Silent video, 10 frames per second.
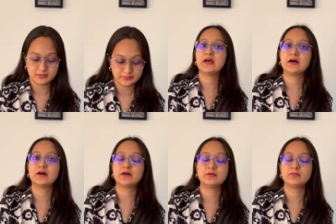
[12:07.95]
Yeah,
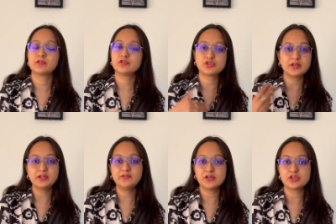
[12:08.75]
um, so
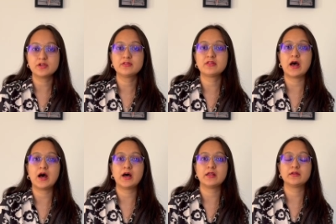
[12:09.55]
generative agents
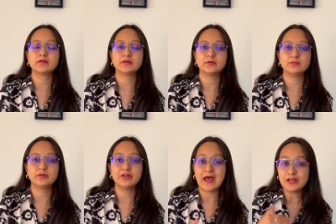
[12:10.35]
are
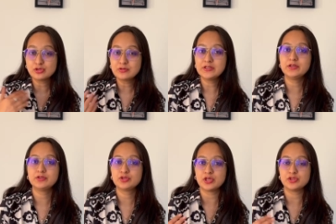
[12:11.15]

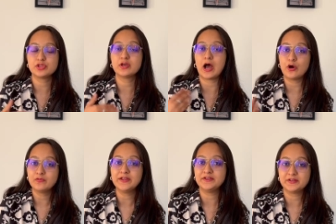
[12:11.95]
gradually changing how
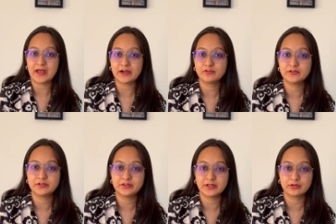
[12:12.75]
we interact with
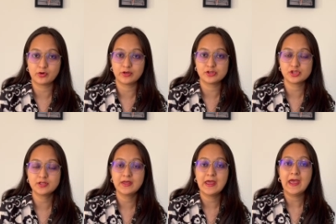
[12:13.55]

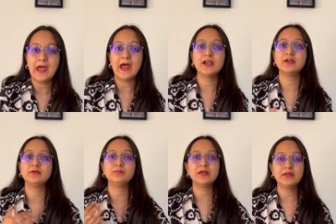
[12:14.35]
technology
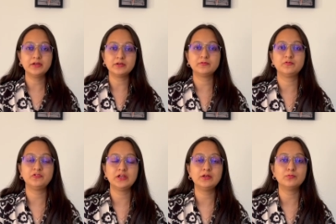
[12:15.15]
and making it
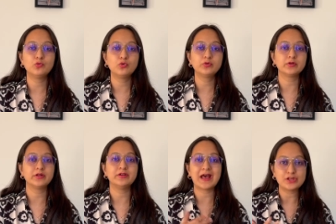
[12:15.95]
feel more
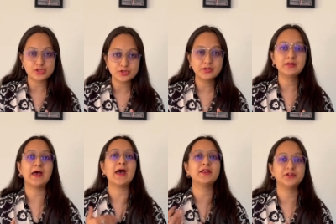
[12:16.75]
natural
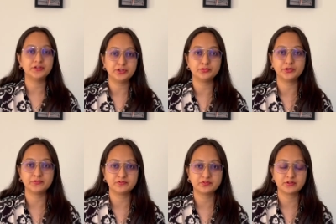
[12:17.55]
and
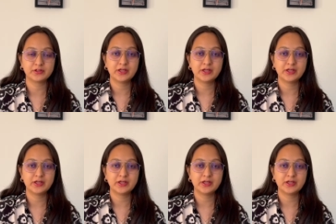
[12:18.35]
intuitive.